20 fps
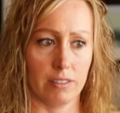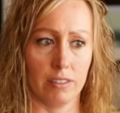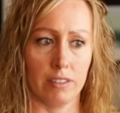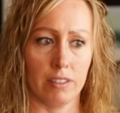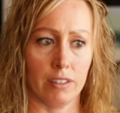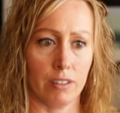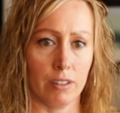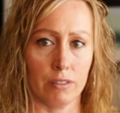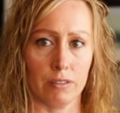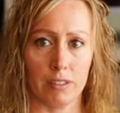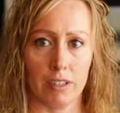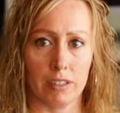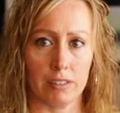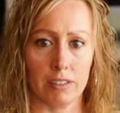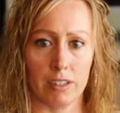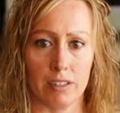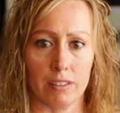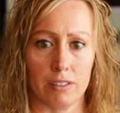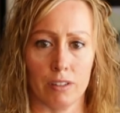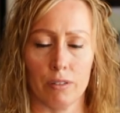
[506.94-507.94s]
You know, I,
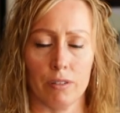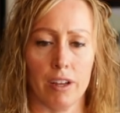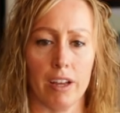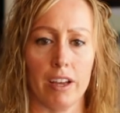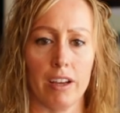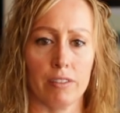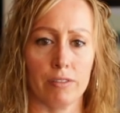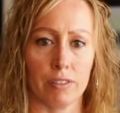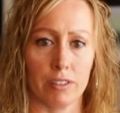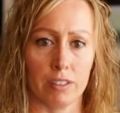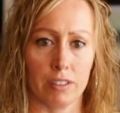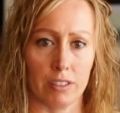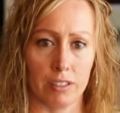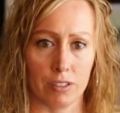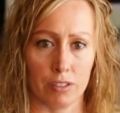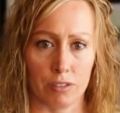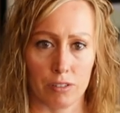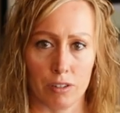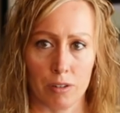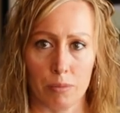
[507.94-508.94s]
I don't have a
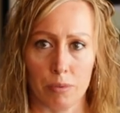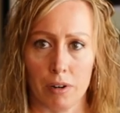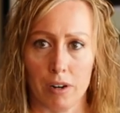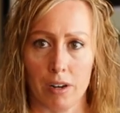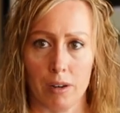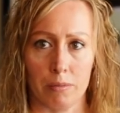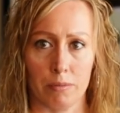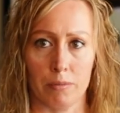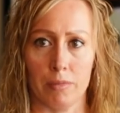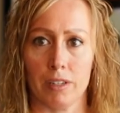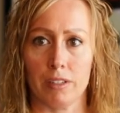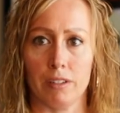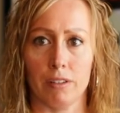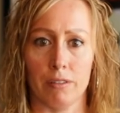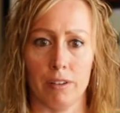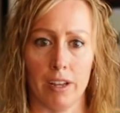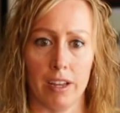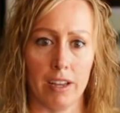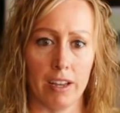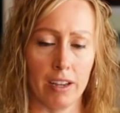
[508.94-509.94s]
cholesterol problem. I
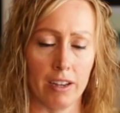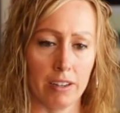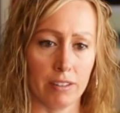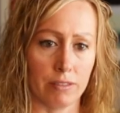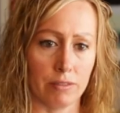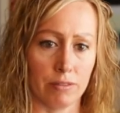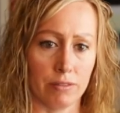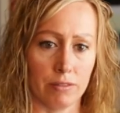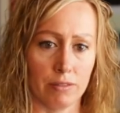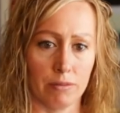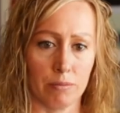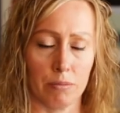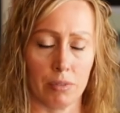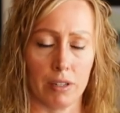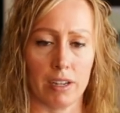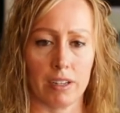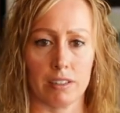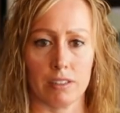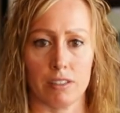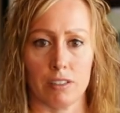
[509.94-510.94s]
don't have
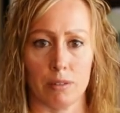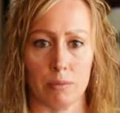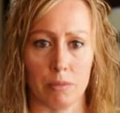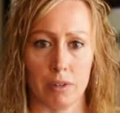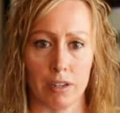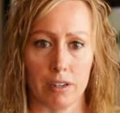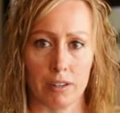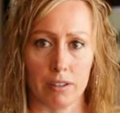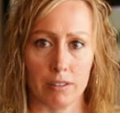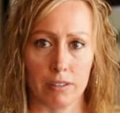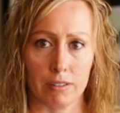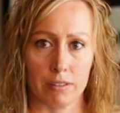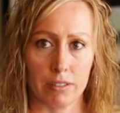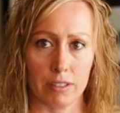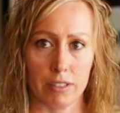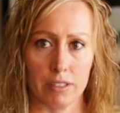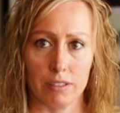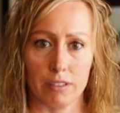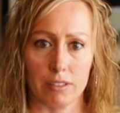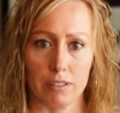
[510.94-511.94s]
blockage in my
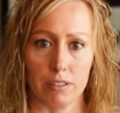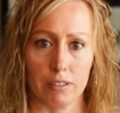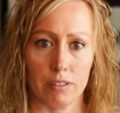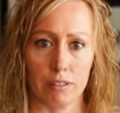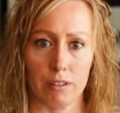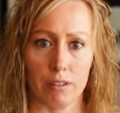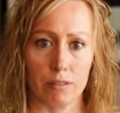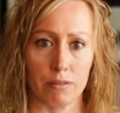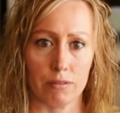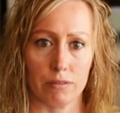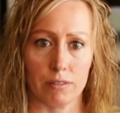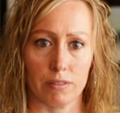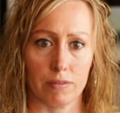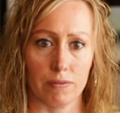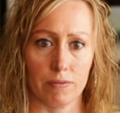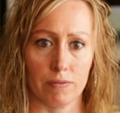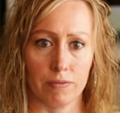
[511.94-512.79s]
arteries. You know,